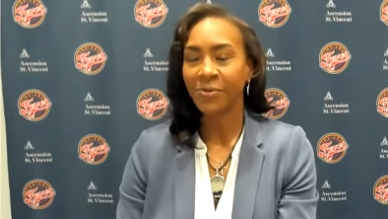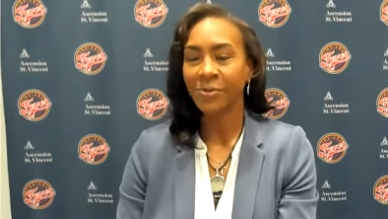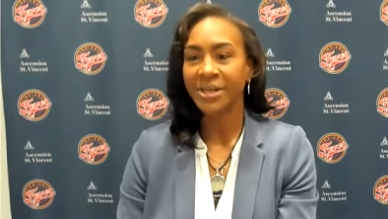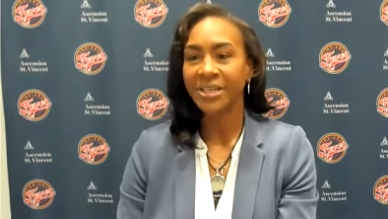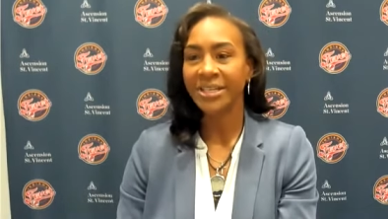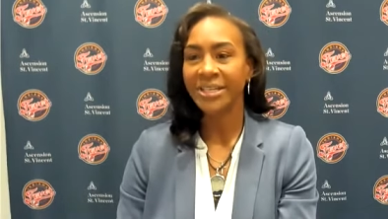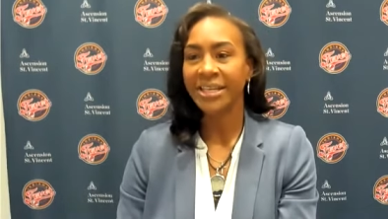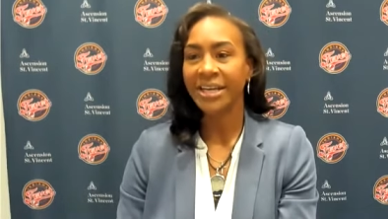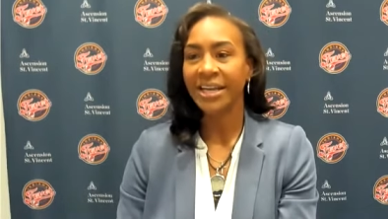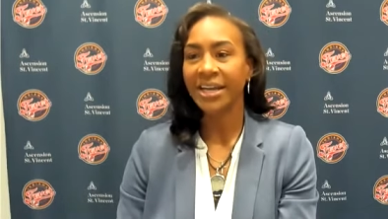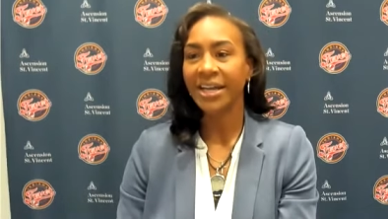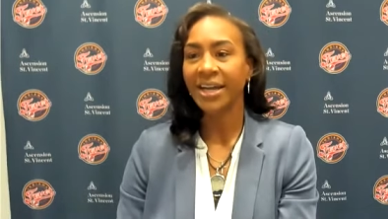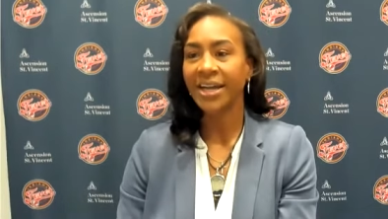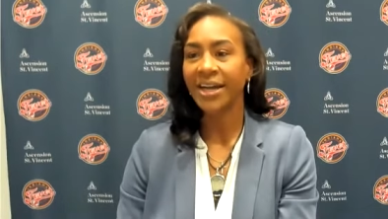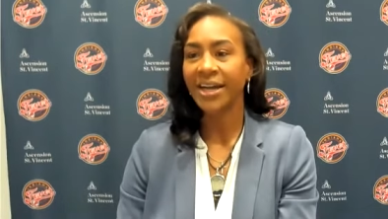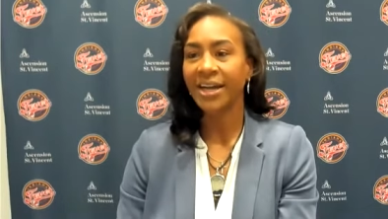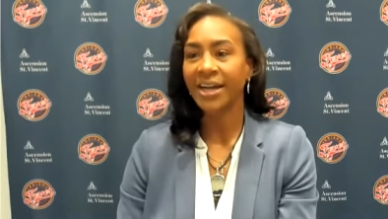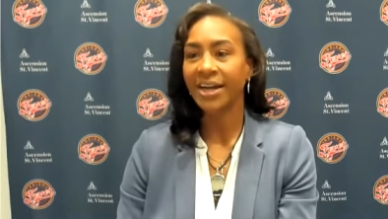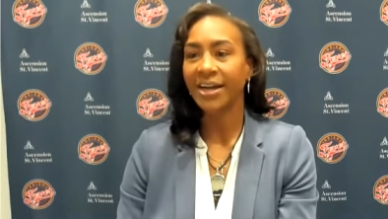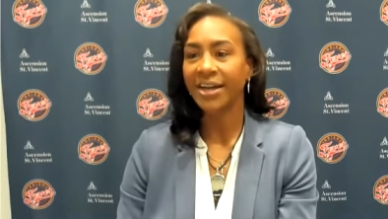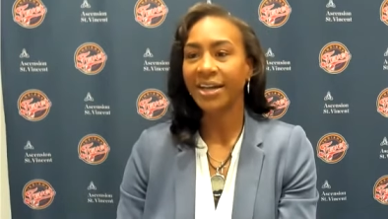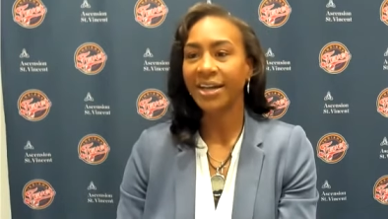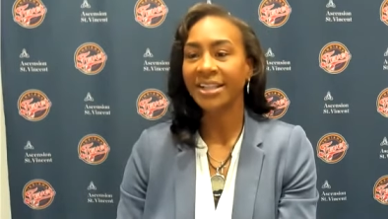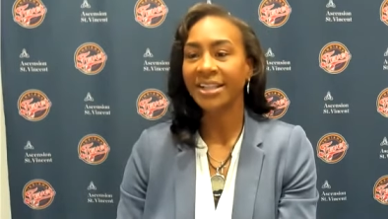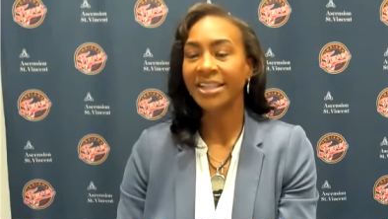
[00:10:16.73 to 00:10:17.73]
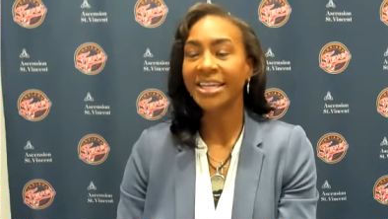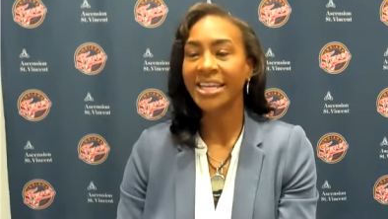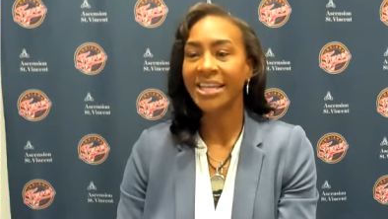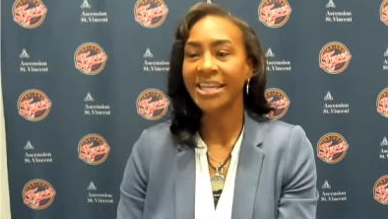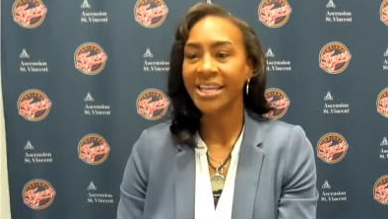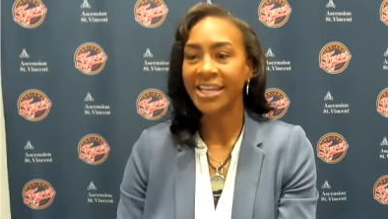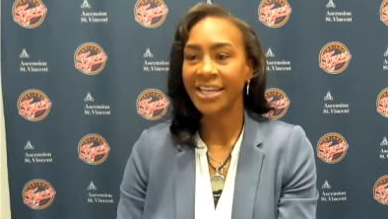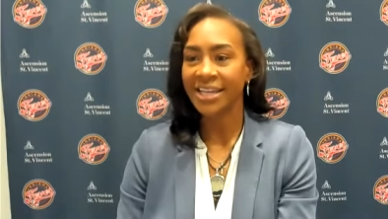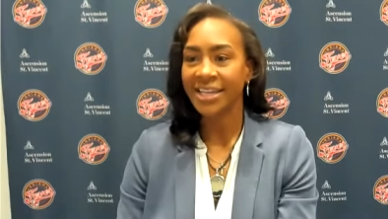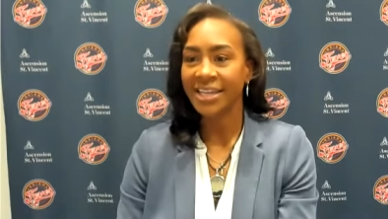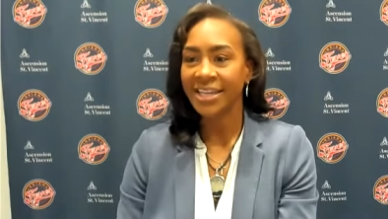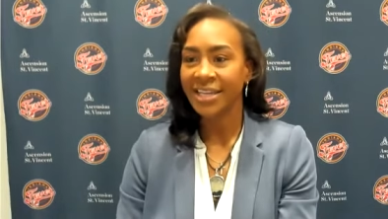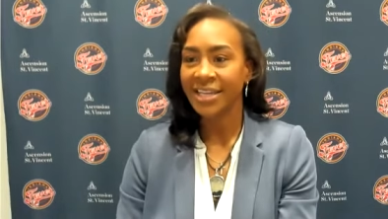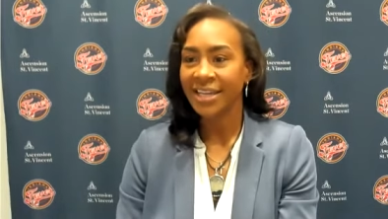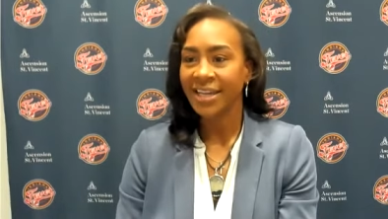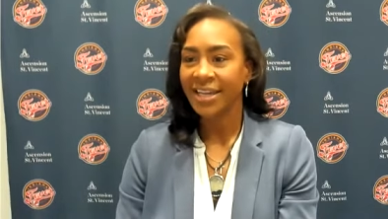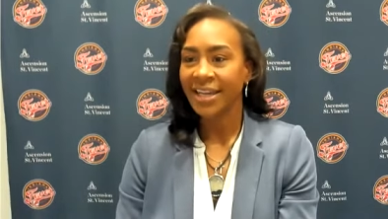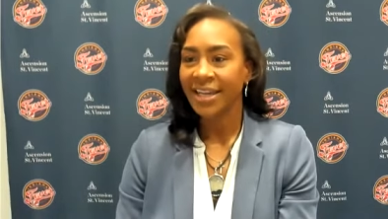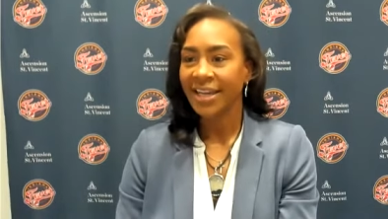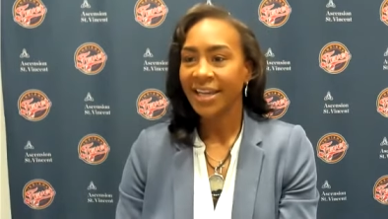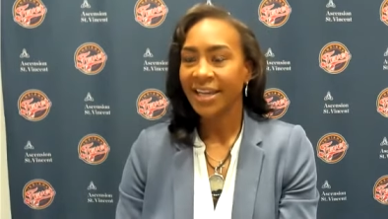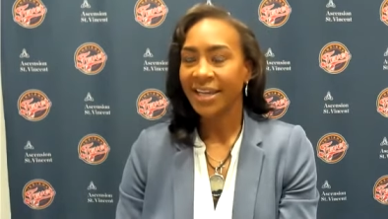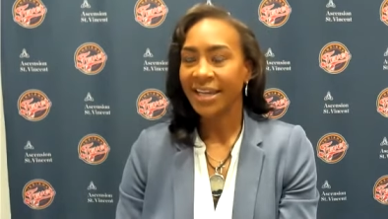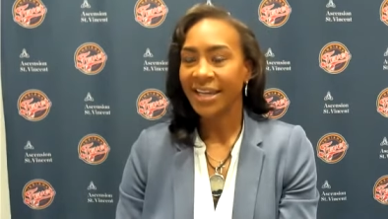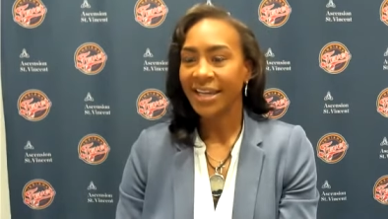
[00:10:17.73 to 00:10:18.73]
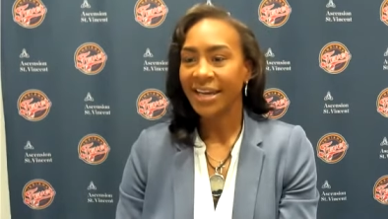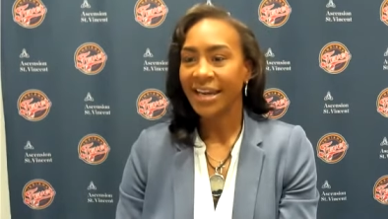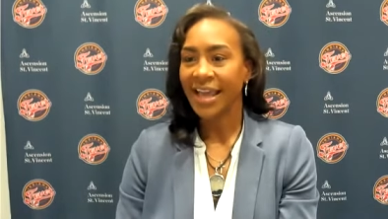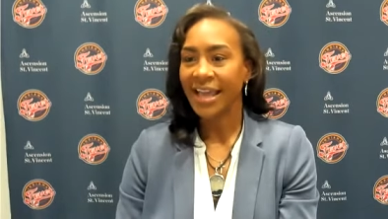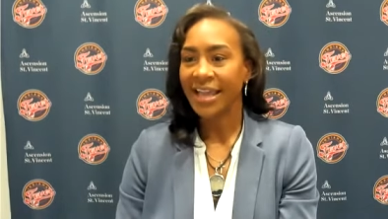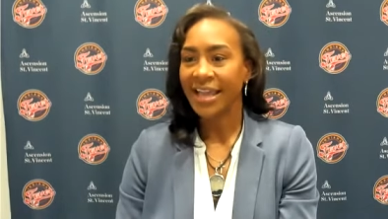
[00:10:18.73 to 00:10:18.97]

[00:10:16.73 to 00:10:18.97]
We did a clinic, and